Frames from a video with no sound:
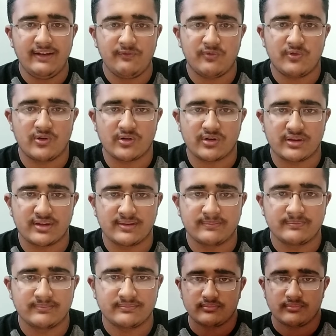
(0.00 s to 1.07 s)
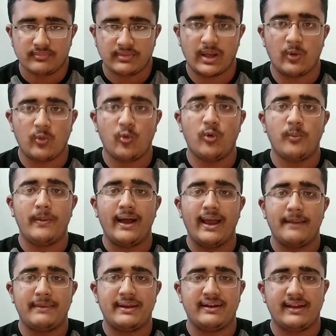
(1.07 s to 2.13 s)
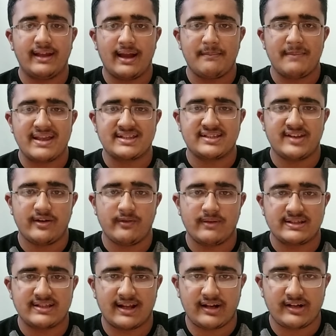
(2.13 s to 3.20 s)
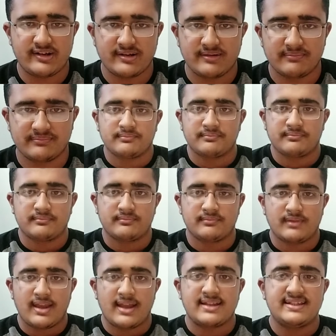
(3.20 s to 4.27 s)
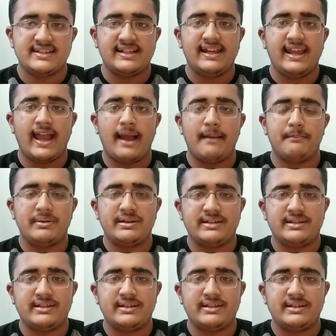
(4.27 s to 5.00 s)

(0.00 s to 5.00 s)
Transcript: in fourth. Now Copa America match their result. Chile have